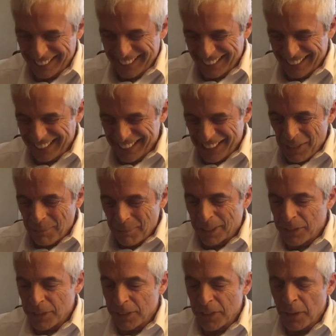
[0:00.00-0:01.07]
yeah. But
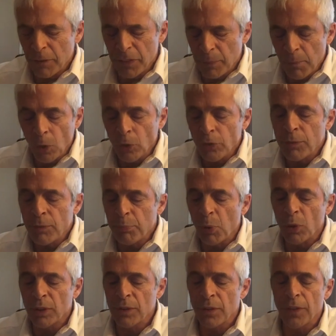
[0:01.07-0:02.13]
the most
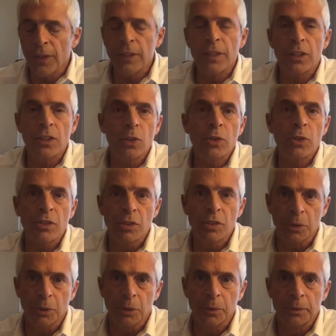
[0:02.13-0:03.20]
important thing that you can
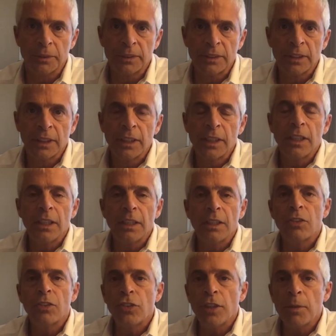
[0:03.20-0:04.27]
do
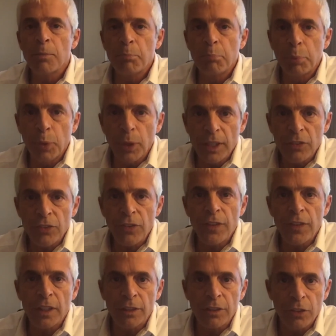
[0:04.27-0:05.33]
is embrace
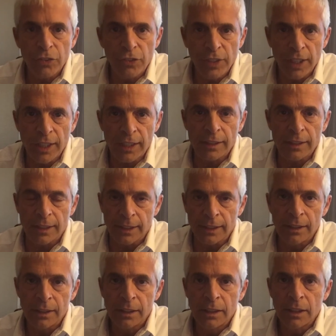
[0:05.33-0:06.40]
the understanding.
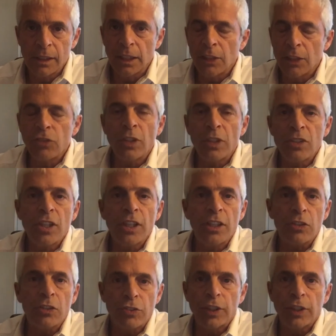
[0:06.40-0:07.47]
It's going to take you
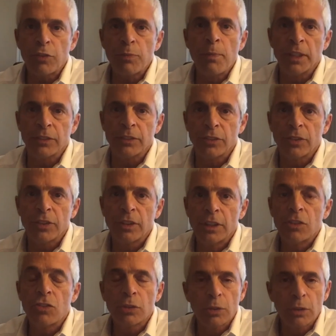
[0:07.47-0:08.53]
6 months
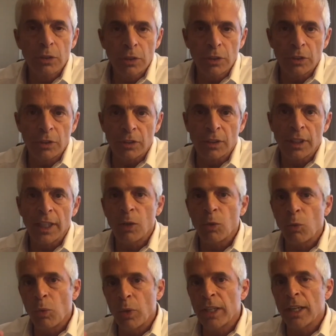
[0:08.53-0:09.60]
to learn at
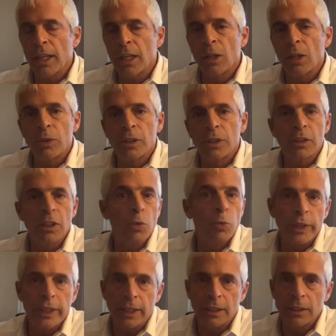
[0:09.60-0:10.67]
1 hour a
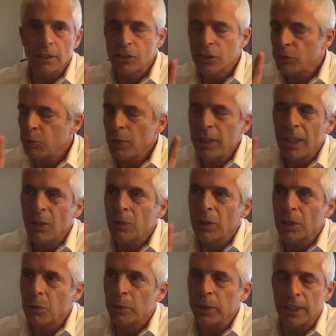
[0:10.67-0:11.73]
week, just 1 hour
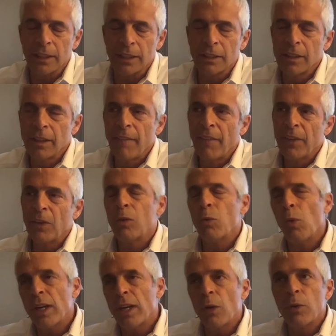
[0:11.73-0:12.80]
a week, or
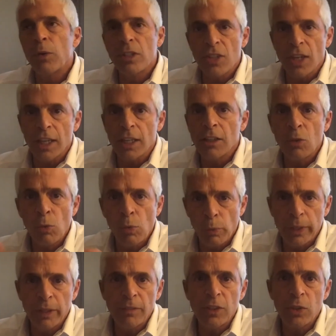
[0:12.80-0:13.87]
1 hour a day,
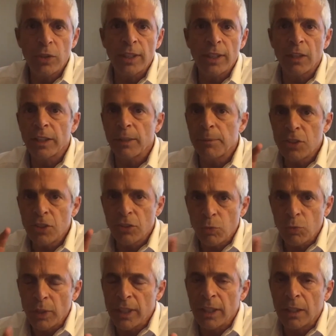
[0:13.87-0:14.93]
whatever you can allocate, but just
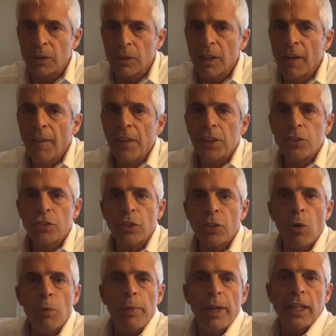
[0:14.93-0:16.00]
1 hour to
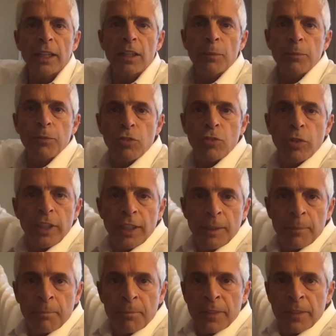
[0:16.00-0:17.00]
go back upstream